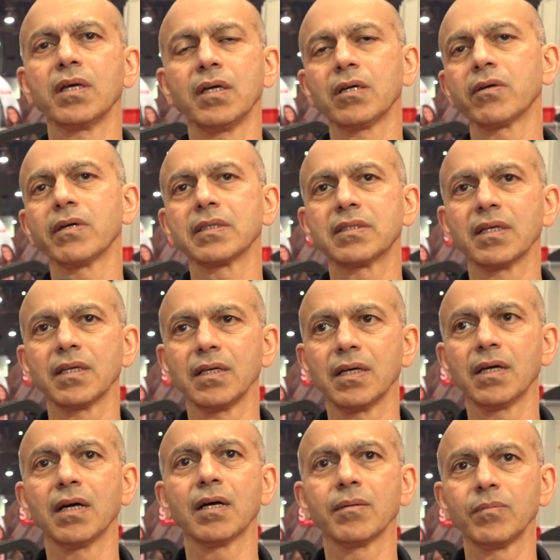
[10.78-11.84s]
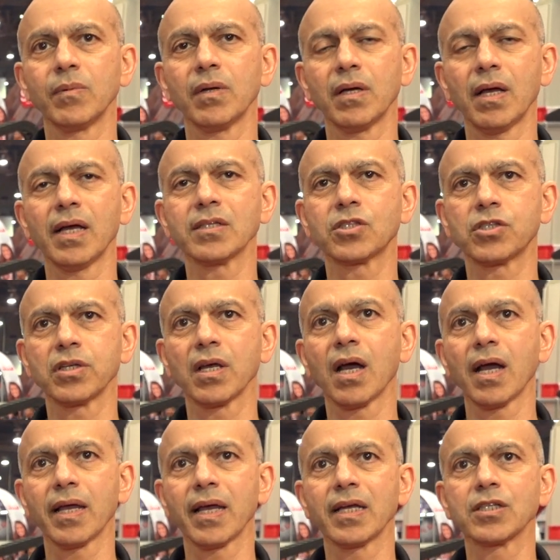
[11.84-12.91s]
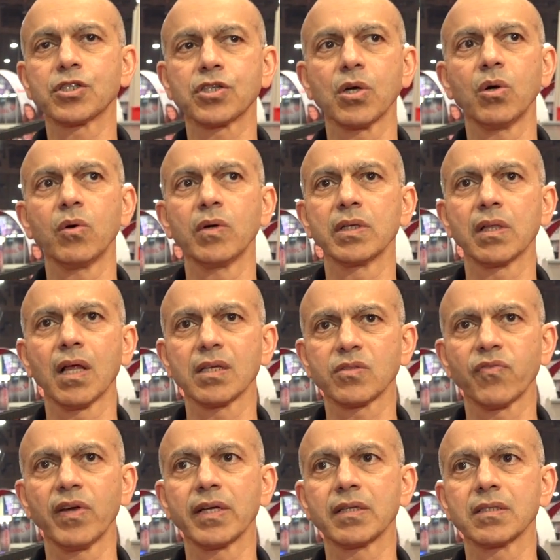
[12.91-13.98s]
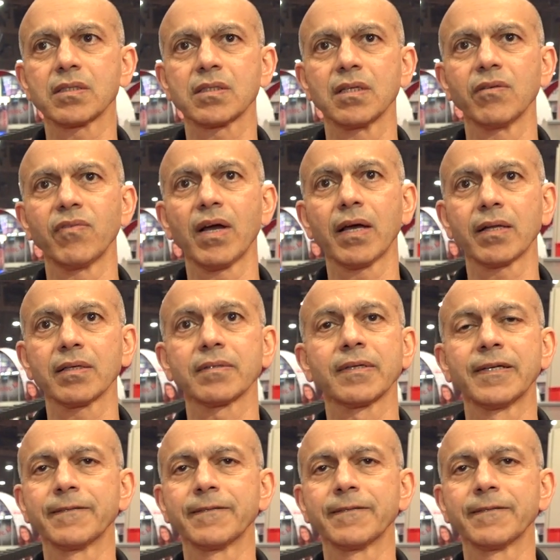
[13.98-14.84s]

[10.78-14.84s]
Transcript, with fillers: here at the uh, SGIA show in Las Vegas, Nevada.